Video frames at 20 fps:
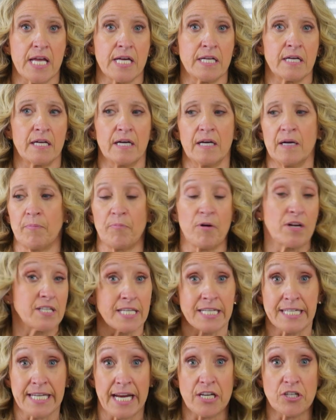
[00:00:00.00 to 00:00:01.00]
in a
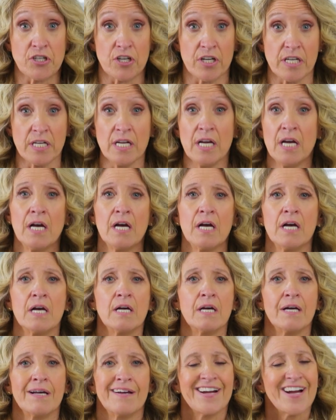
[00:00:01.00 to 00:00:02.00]
presentation,
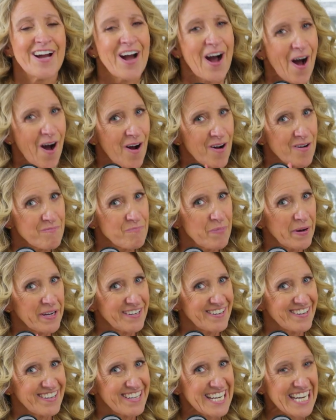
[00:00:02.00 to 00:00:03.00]

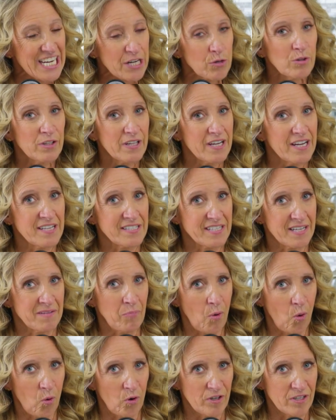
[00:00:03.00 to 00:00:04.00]
but equally as
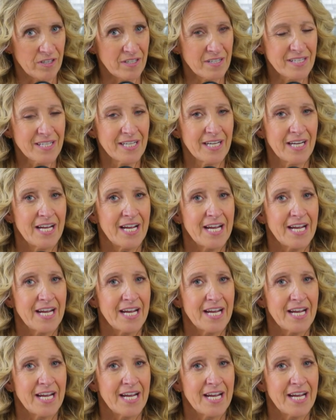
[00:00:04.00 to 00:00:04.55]
important,